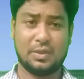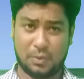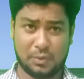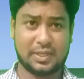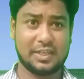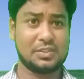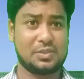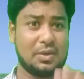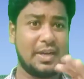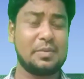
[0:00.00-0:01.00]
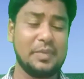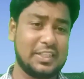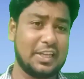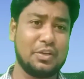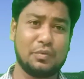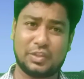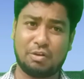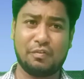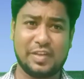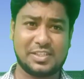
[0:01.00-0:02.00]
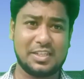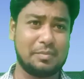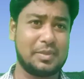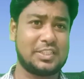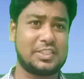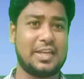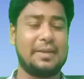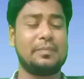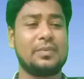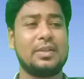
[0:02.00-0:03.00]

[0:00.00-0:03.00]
Okay, so let me tell you without wasting much time.